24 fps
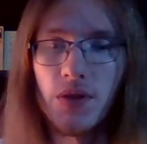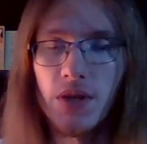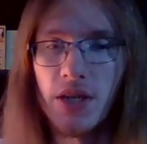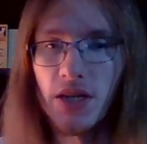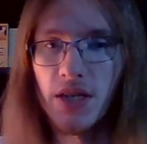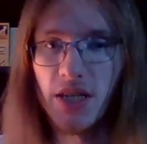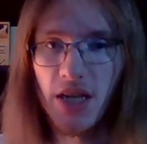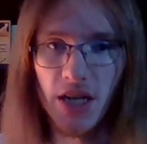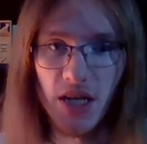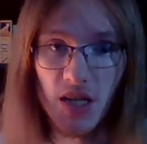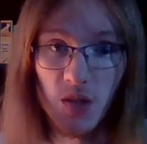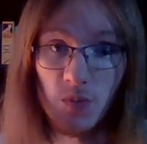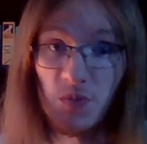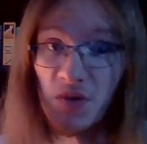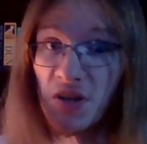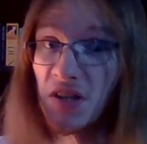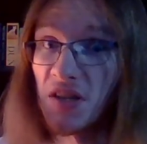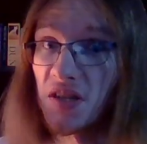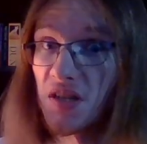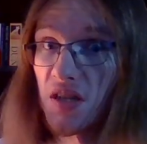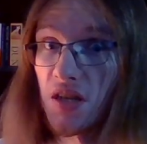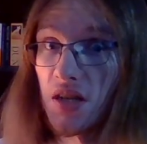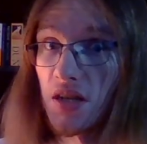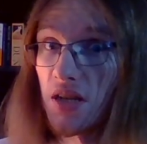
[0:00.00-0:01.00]
it takes
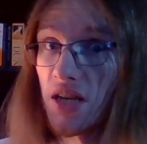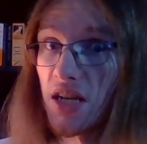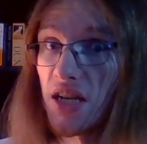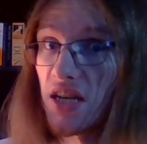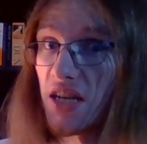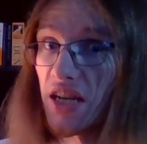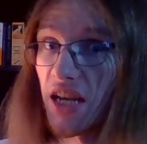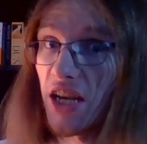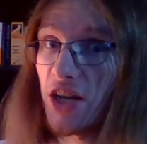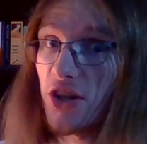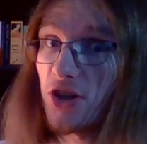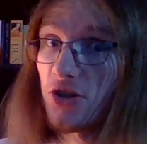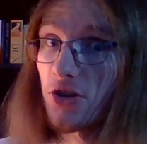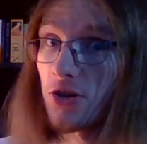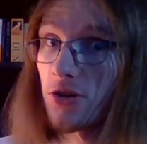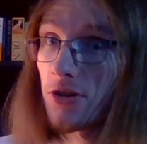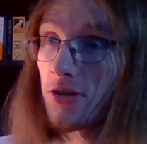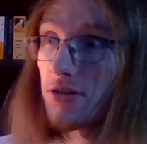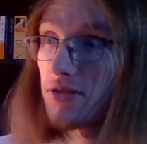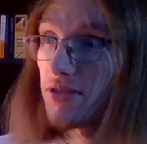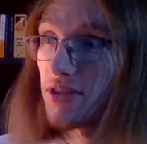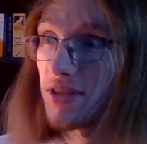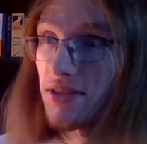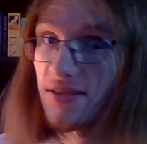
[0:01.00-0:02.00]
place in
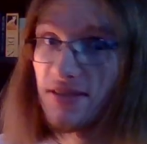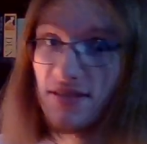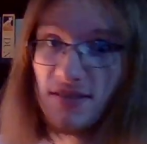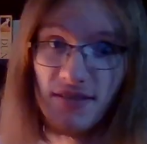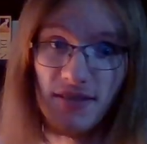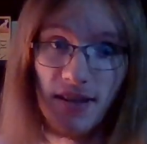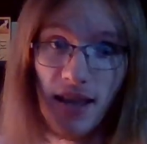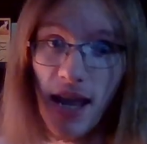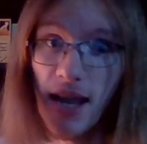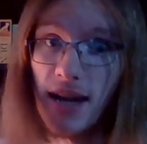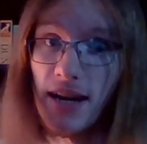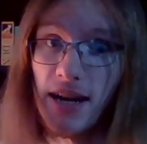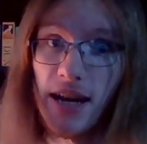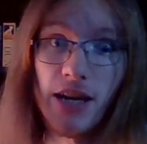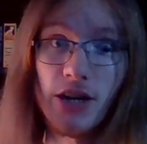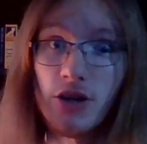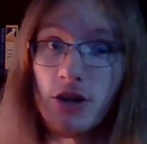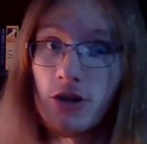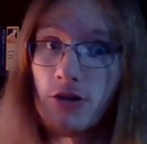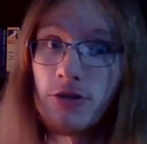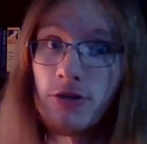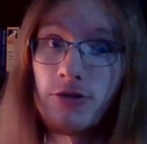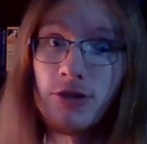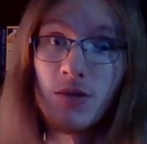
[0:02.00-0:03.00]
nature, and
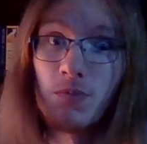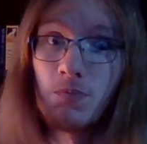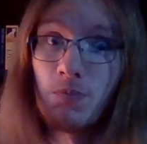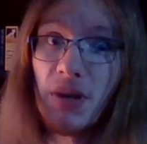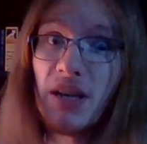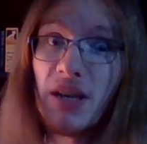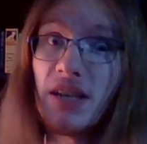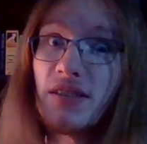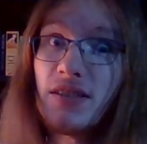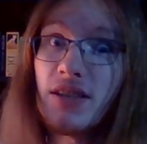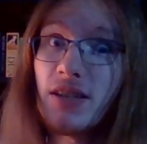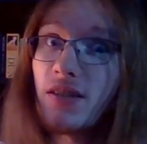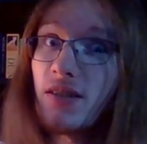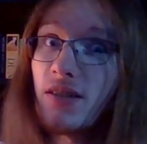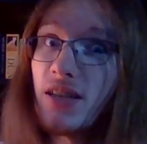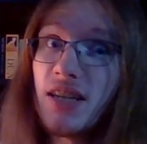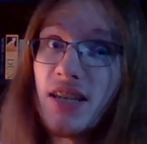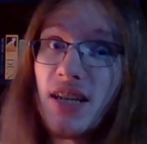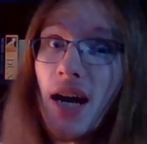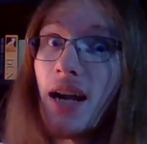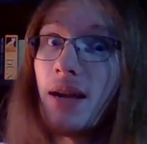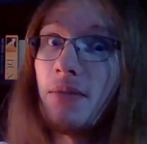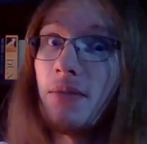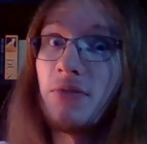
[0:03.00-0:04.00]
nature is basically
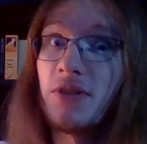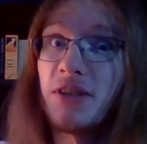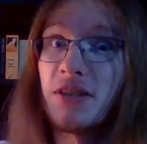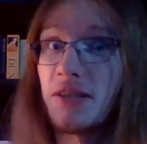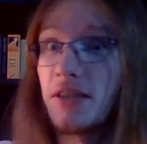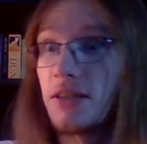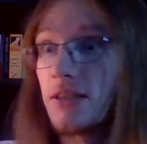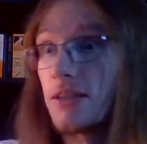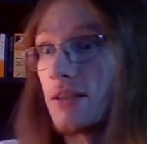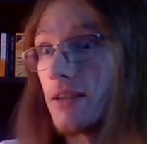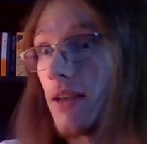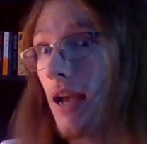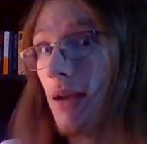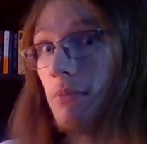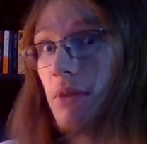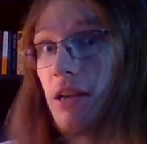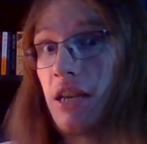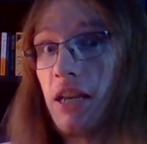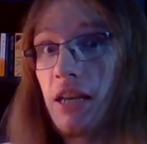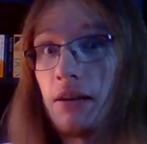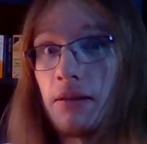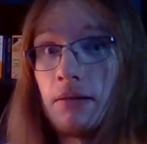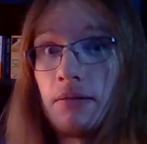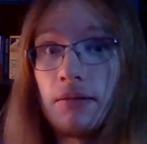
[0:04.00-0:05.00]
timeless. I
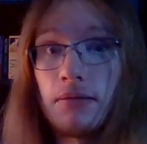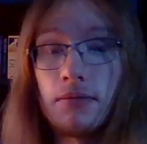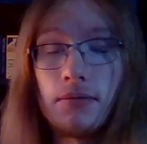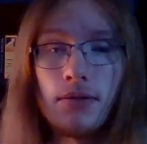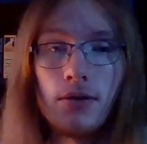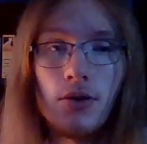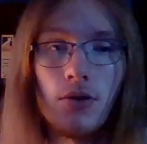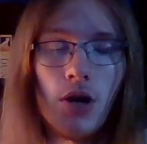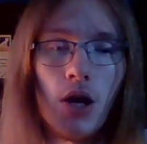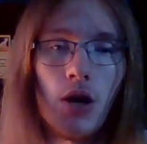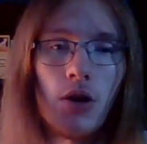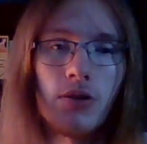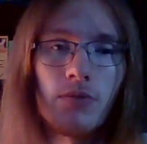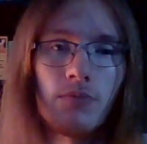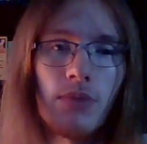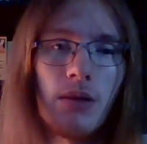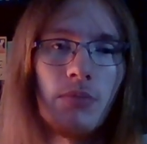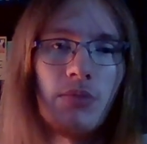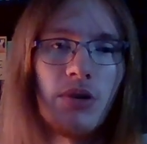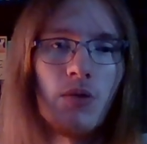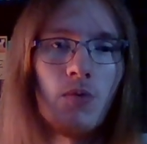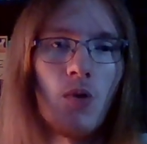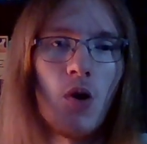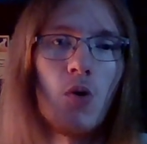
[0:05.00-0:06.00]
mean, who knows,
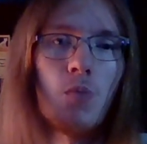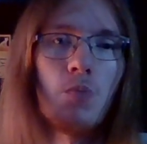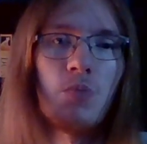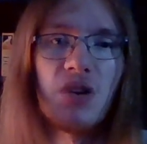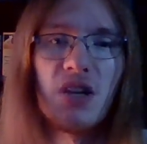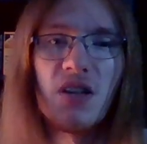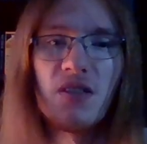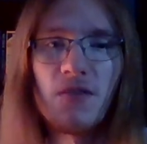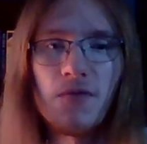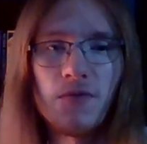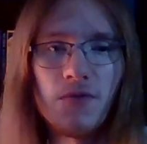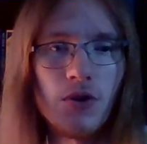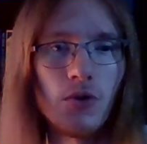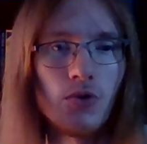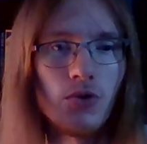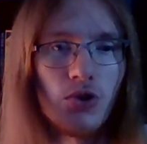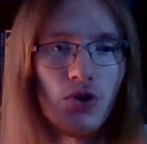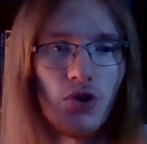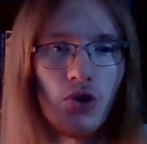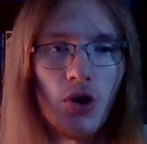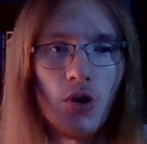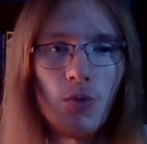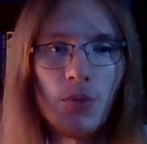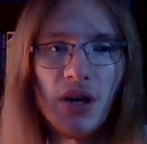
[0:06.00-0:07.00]
maybe it won't be in the
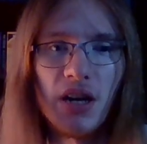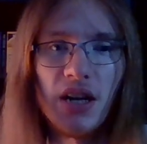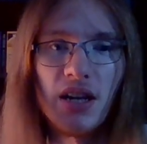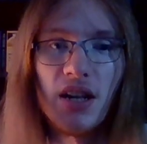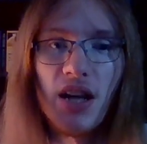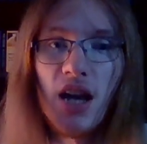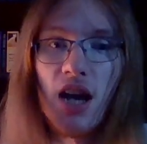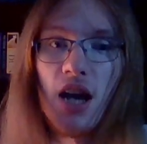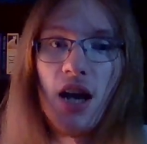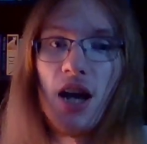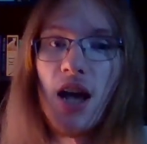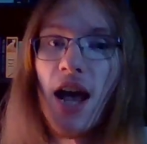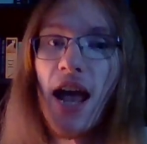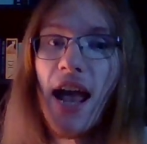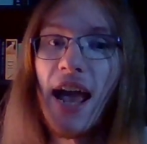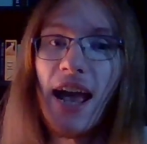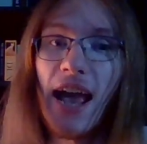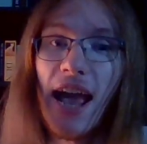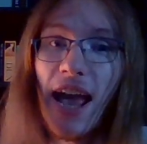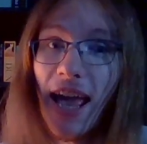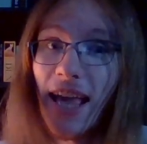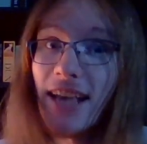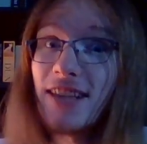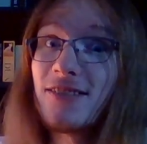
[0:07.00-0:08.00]
future, but
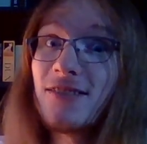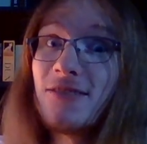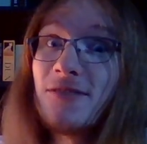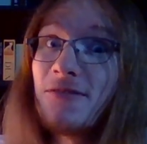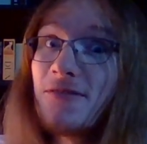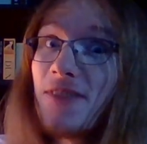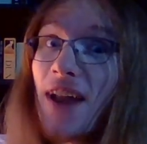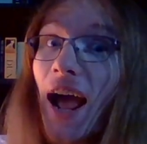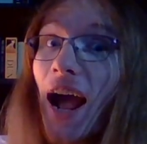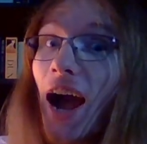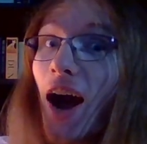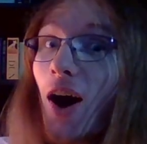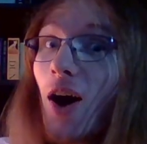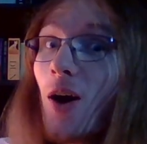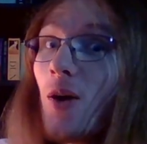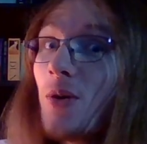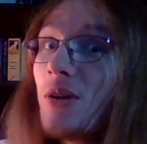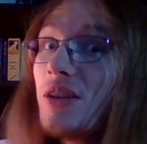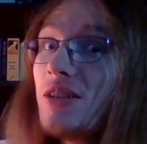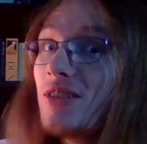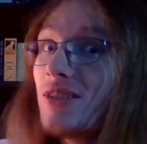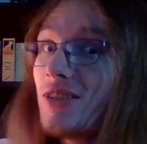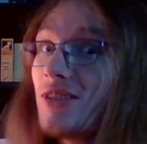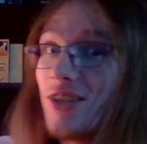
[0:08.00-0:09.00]
as of now,
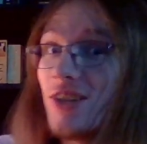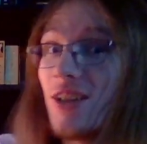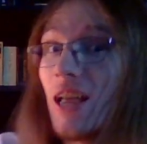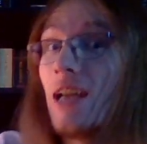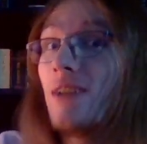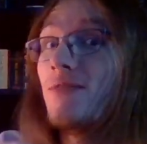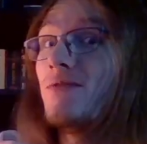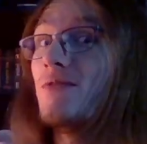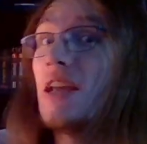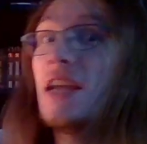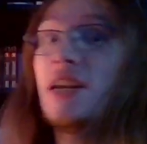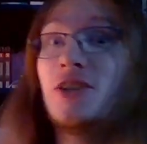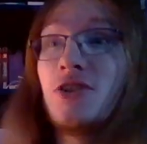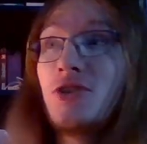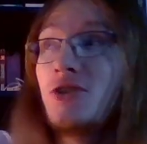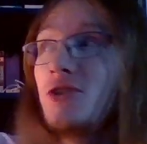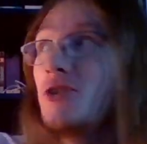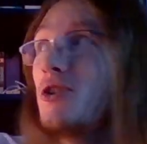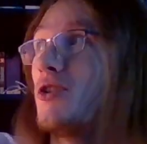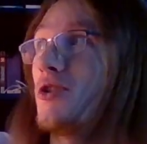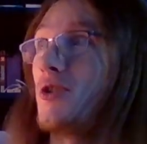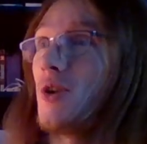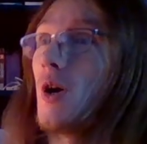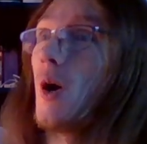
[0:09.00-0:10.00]
we still have
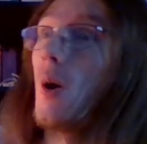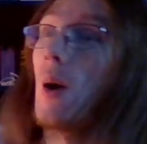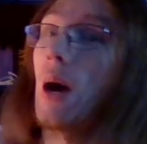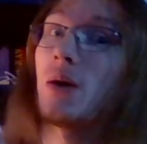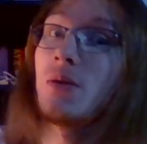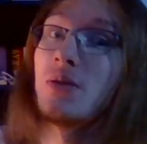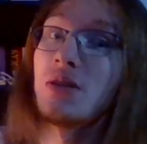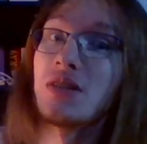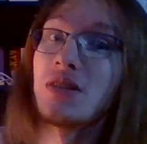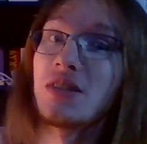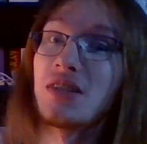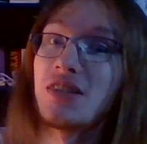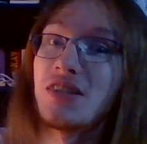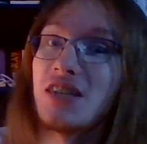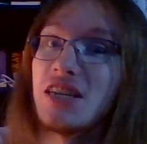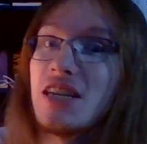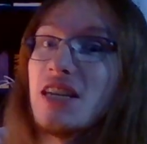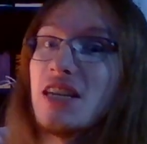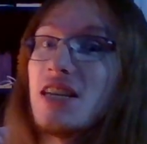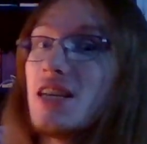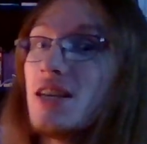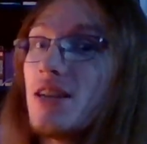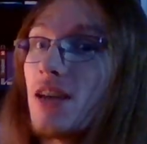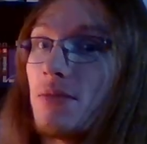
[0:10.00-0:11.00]
nature to go out and
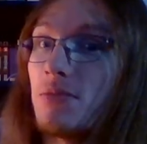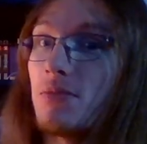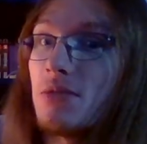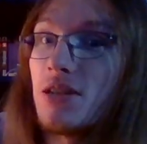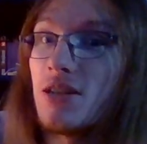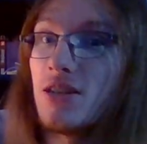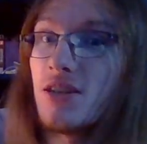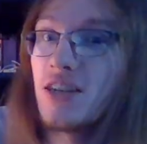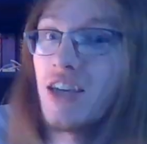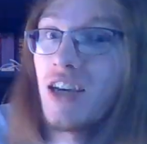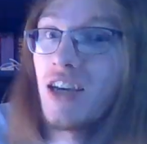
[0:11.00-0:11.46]
see. I mean, you